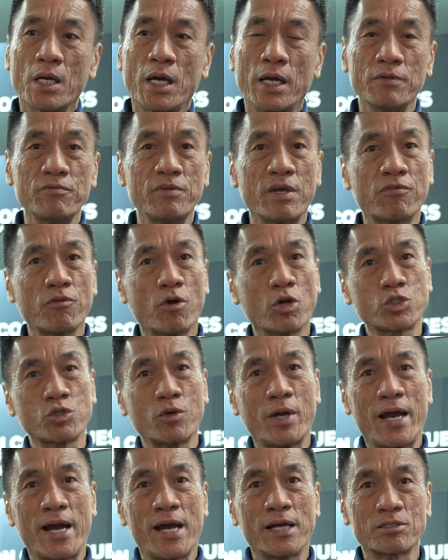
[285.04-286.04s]
And we have
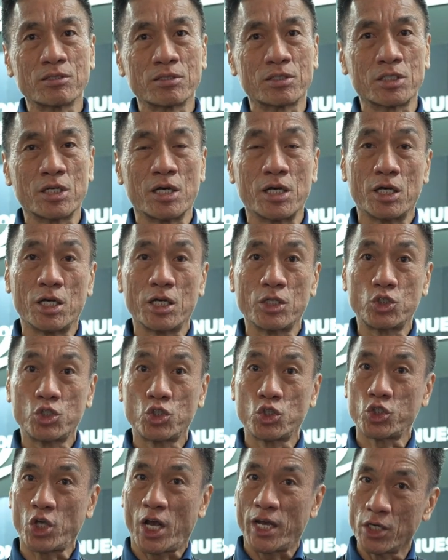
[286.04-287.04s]
also added
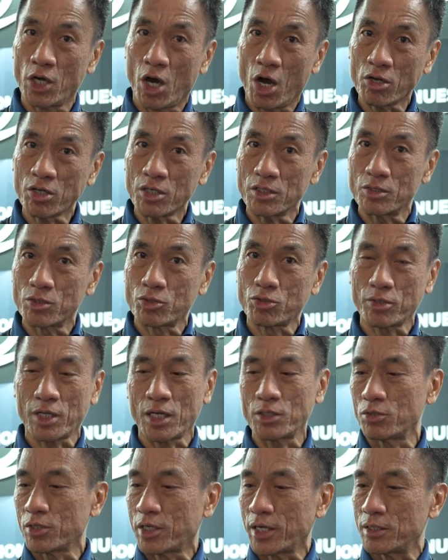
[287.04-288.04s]
Genlock so
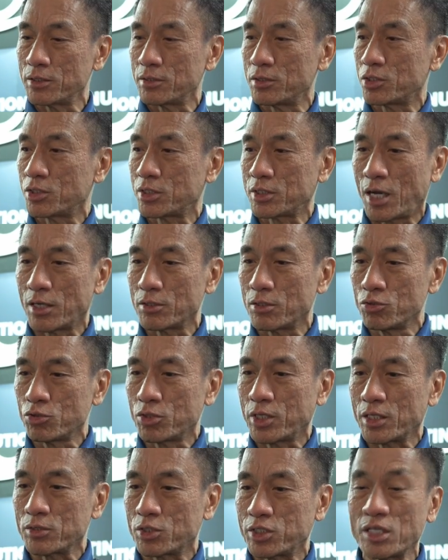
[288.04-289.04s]
that you
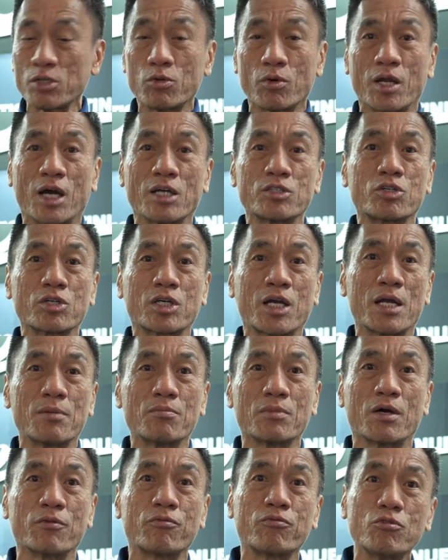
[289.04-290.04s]
can synchronize the
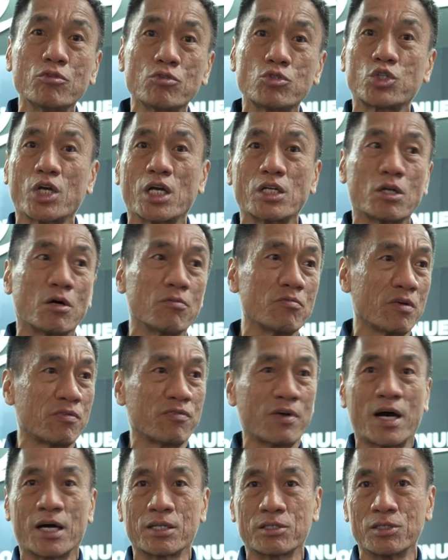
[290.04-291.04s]
camera through Genlock
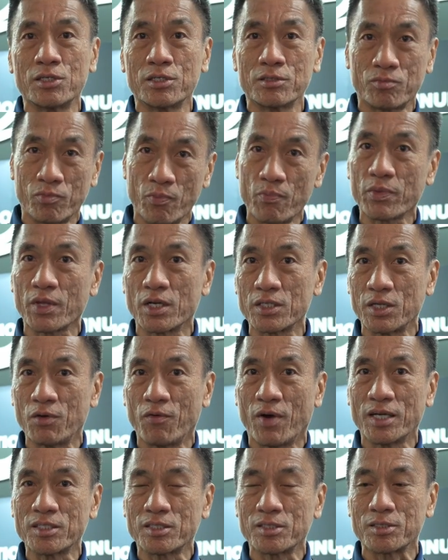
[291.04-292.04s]
with other
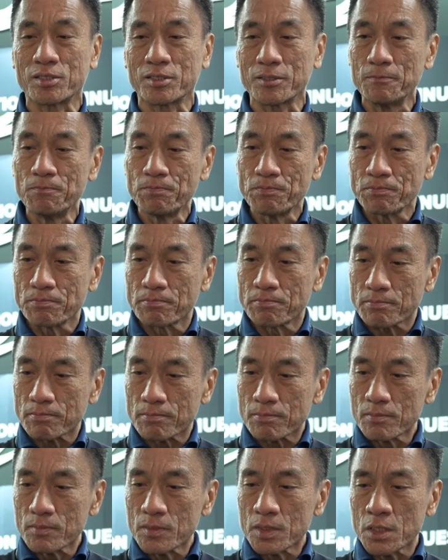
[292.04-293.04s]
devices.
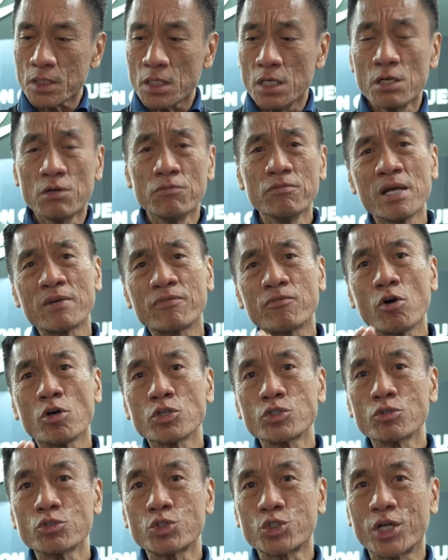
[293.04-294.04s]
We have
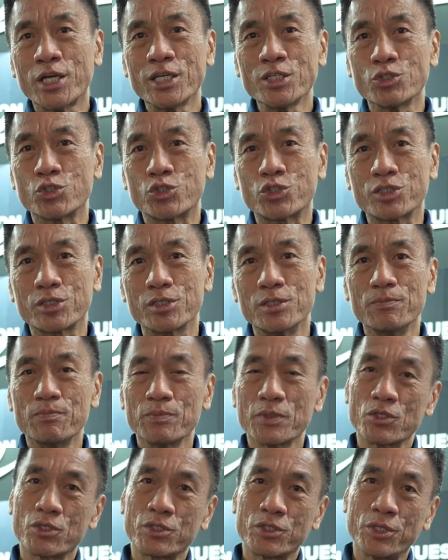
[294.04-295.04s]
also changed
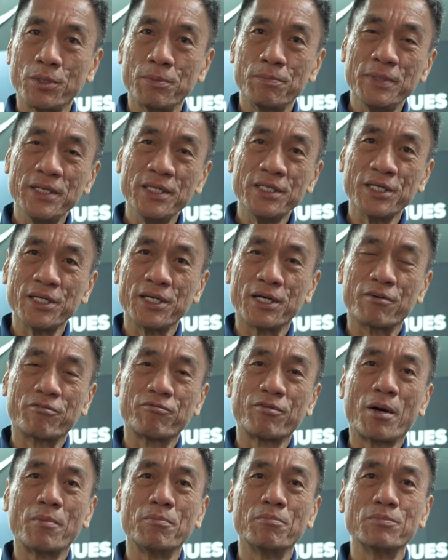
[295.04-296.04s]
the media
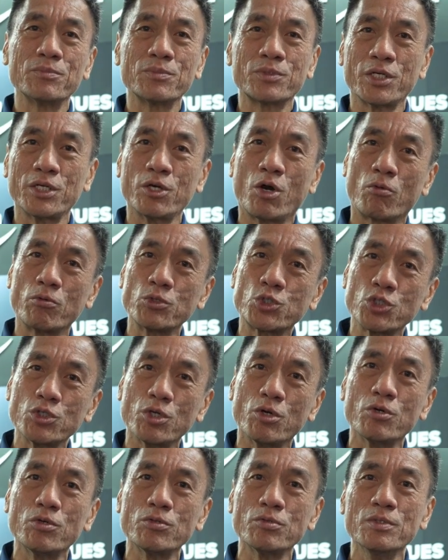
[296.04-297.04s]
from the
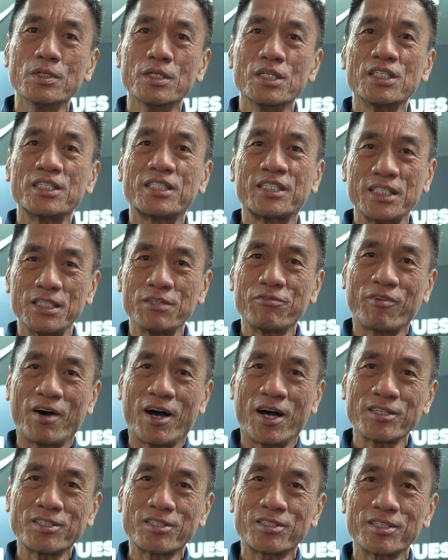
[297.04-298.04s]
original
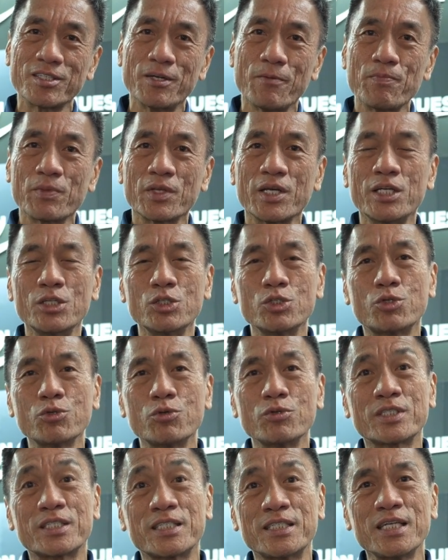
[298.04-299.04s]
C-Fast
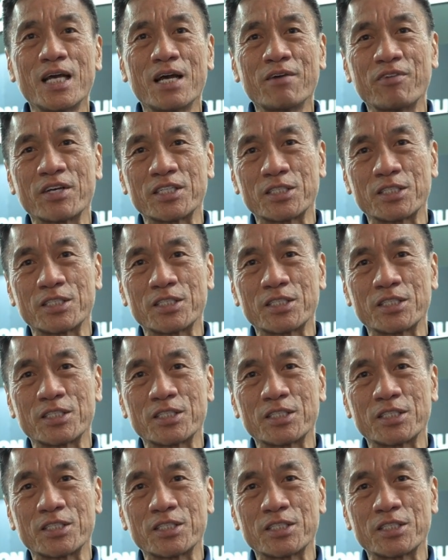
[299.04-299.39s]
into CF